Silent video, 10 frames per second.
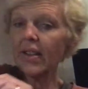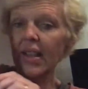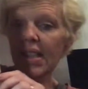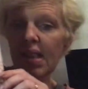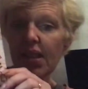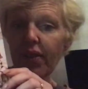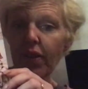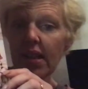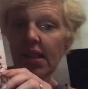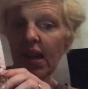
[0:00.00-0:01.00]
this is the
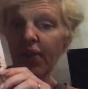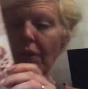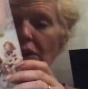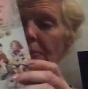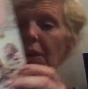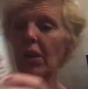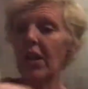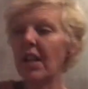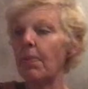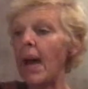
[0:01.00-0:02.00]
front side, folks, but look
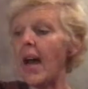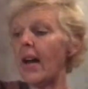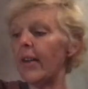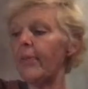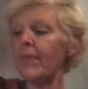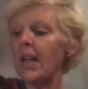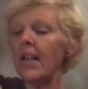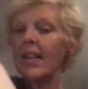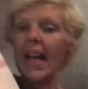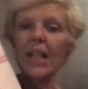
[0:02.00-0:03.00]
at the back.
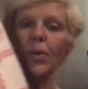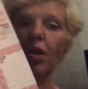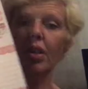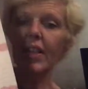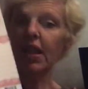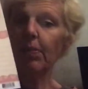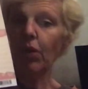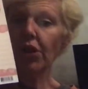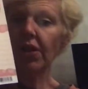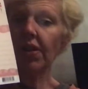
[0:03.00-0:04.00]
That's where all the
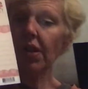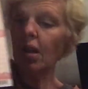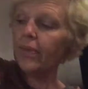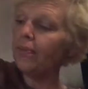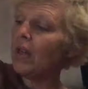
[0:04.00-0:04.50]
expressions are.